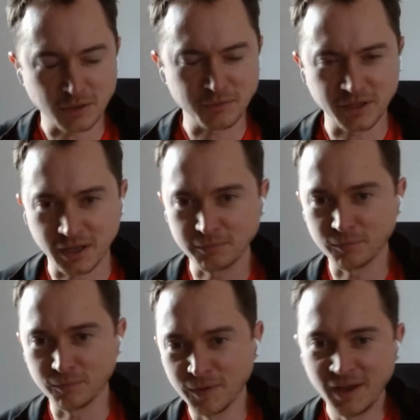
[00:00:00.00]
So I'm
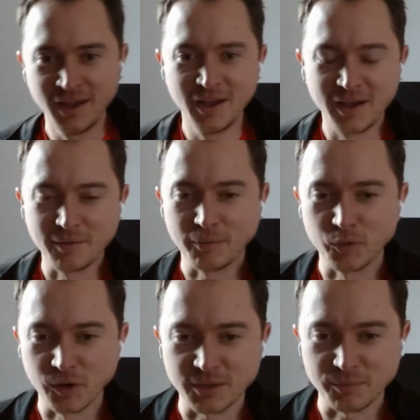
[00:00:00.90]
thinking, I'm
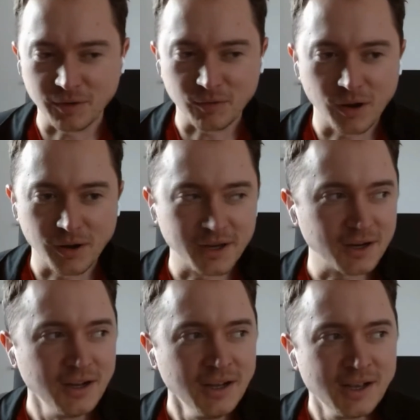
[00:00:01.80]
doing something wrong
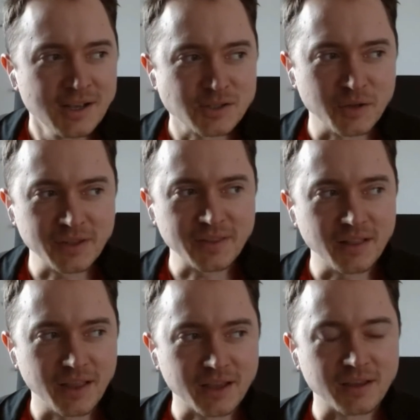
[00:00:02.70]
here. So I think that
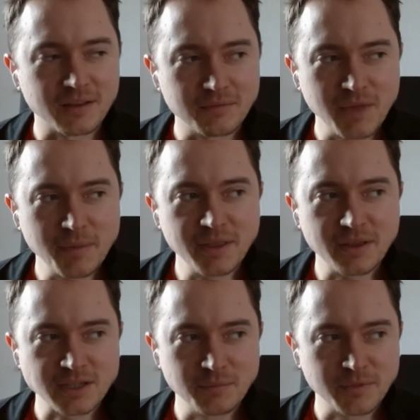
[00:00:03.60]
like maybe
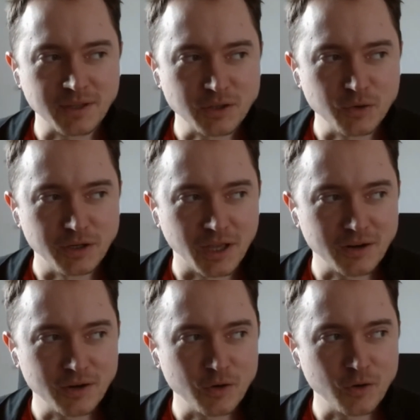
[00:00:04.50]
there's something to it. I
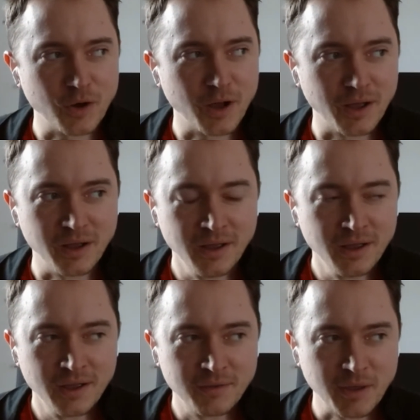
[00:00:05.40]
don't know.
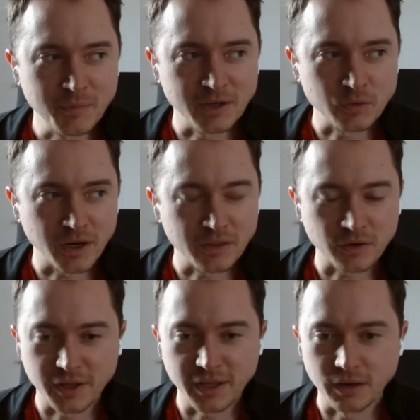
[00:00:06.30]
Maybe in 20,
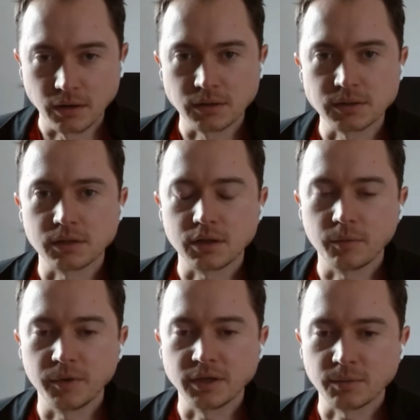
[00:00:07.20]
30 years, there'll
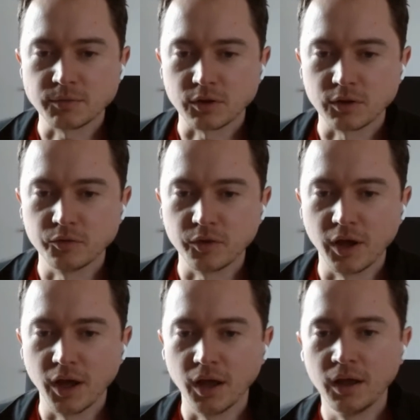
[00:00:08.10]
be some sort of
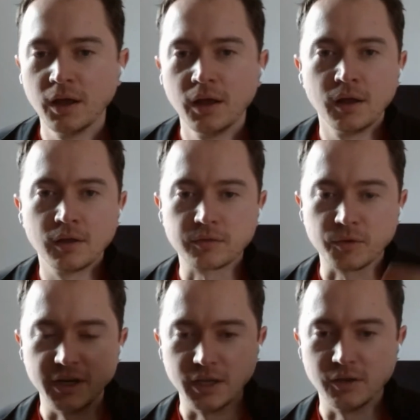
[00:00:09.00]

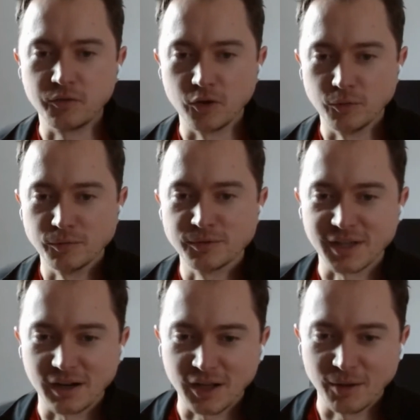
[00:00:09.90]
3D fumes
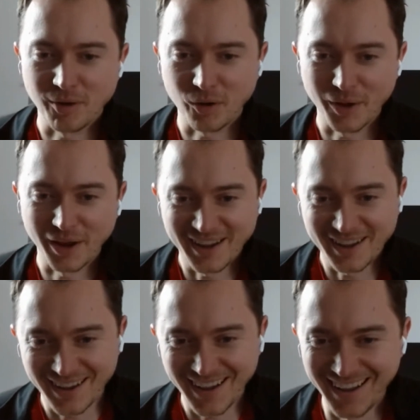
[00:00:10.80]
that'll come our way.